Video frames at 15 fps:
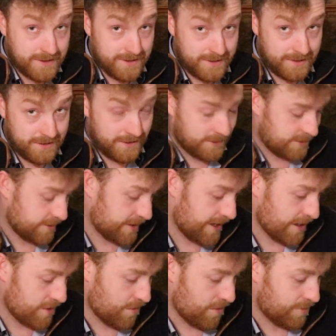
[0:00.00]

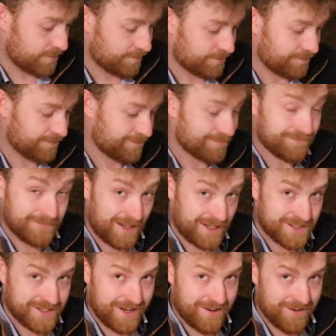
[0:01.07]
Now, a
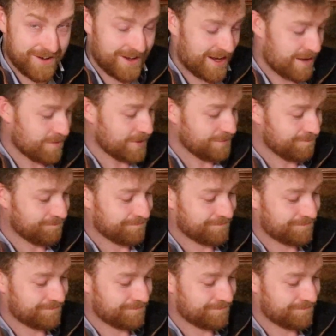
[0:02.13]
steering cable,